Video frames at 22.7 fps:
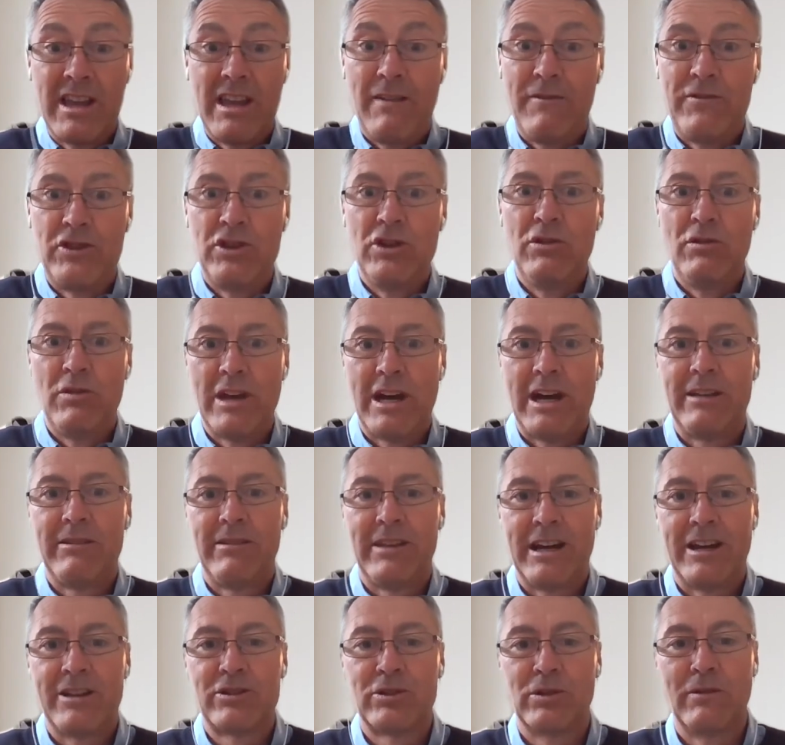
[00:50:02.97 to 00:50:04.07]
gives you that
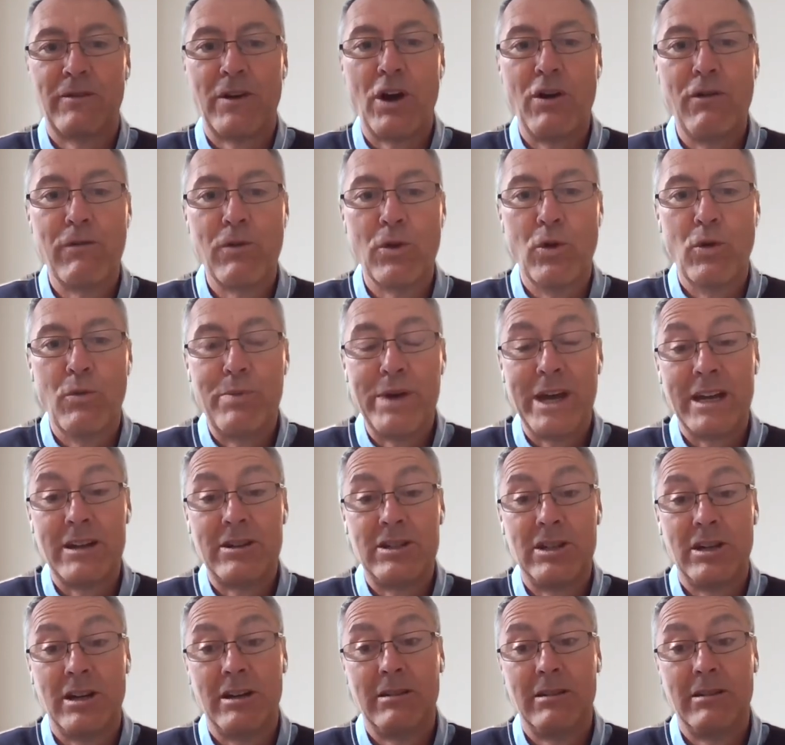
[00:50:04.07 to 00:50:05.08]
sort of overall picture.